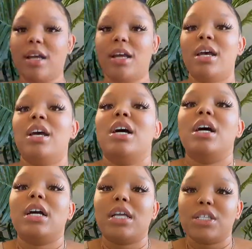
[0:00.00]
to
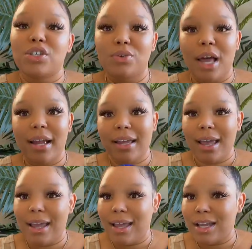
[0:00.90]
hook it to like
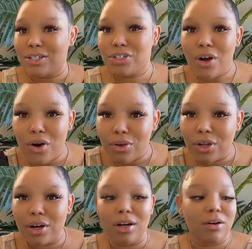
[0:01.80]
a stroller